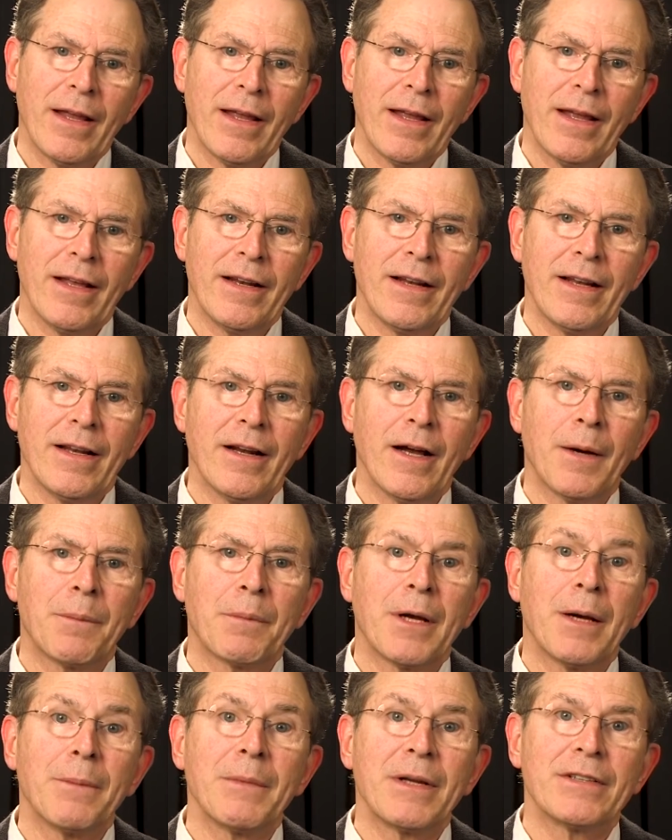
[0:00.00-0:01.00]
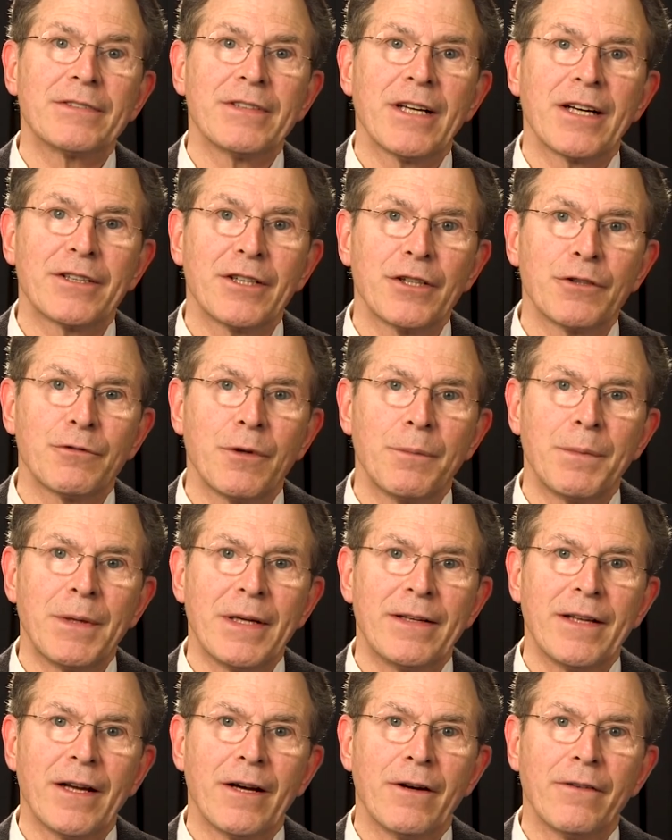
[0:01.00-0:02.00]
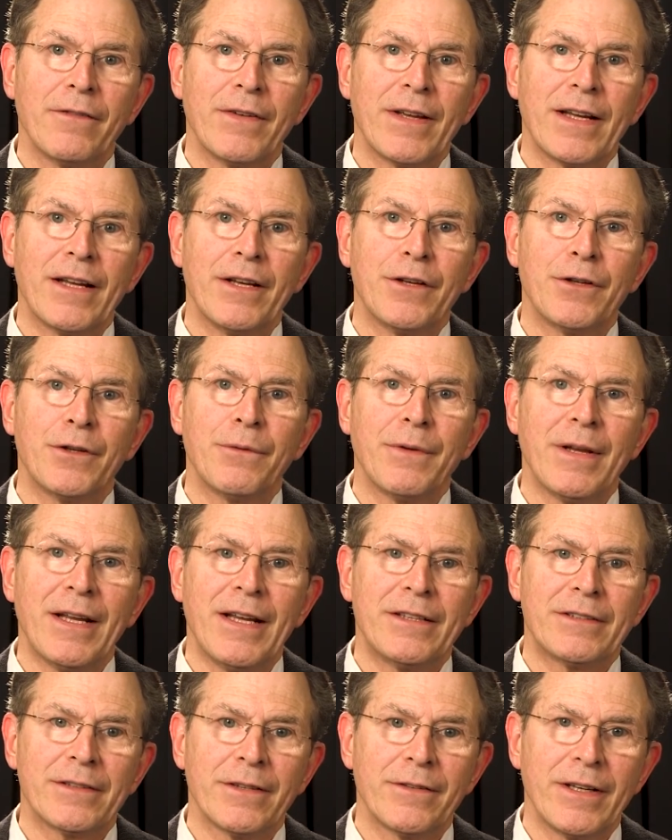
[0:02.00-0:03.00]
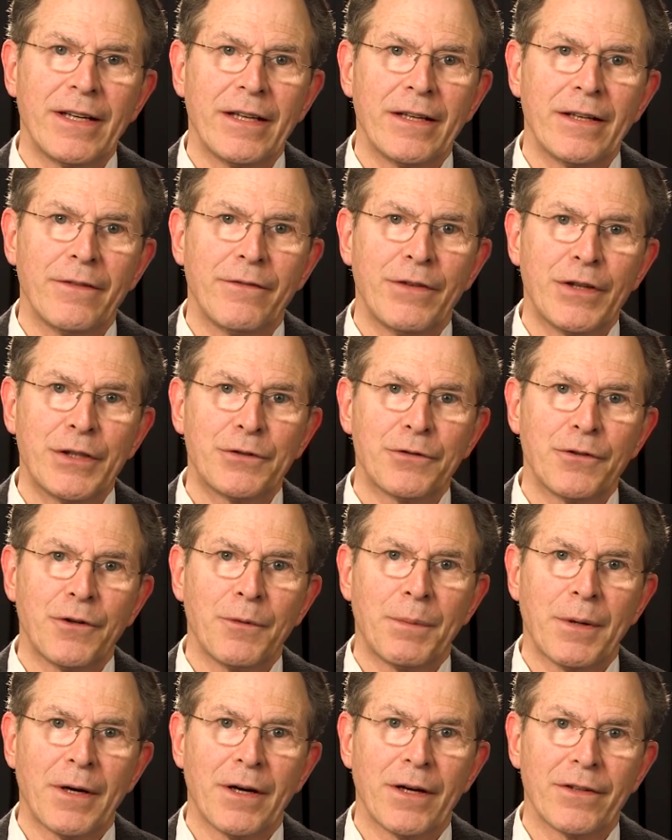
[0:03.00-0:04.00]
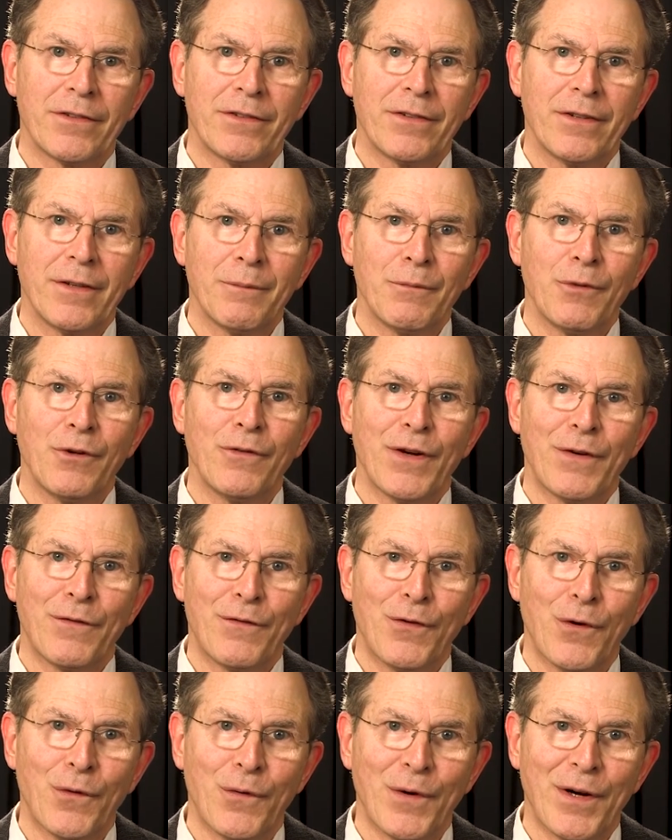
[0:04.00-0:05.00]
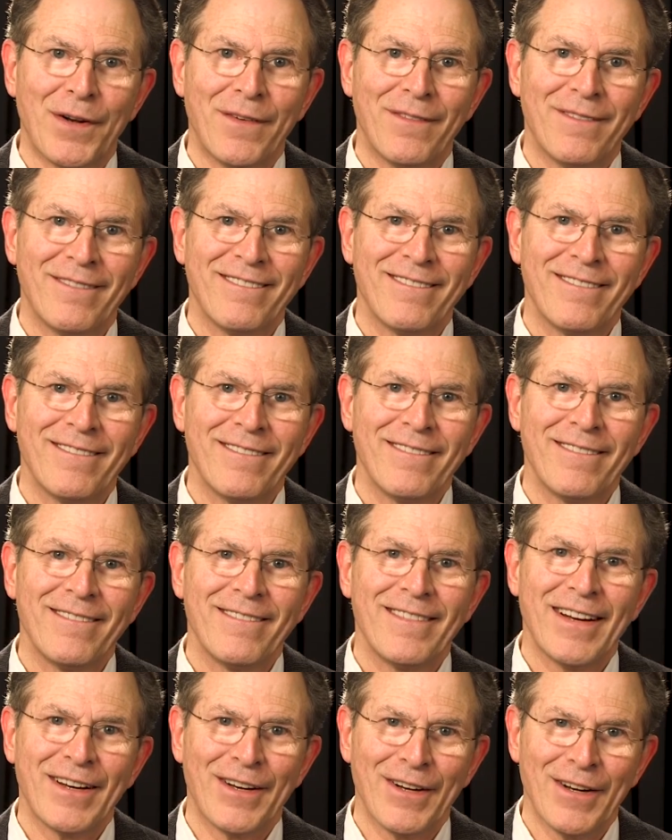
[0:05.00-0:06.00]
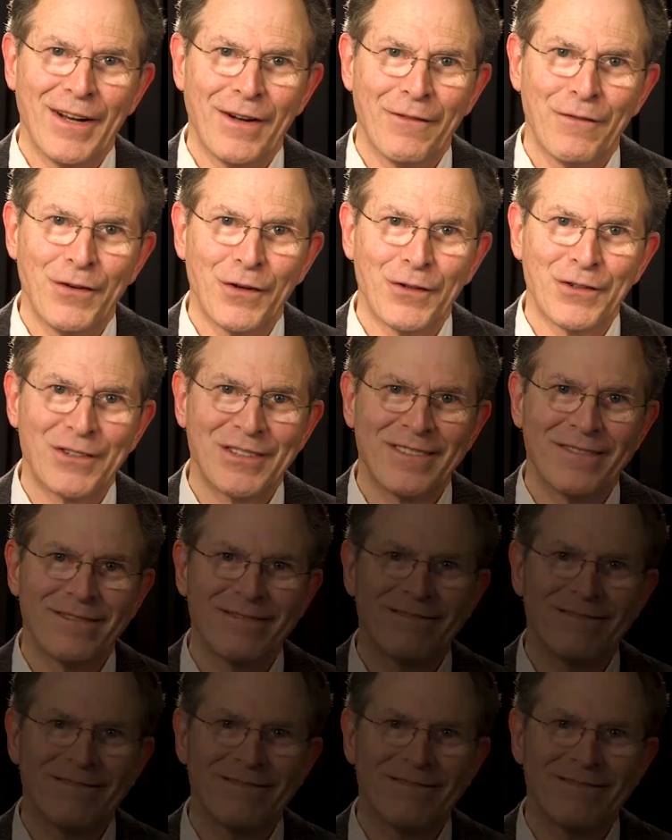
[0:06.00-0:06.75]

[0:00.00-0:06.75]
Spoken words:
and in upcoming sections we'll be delving into each of the individual parts moving forward. Take care now, folks.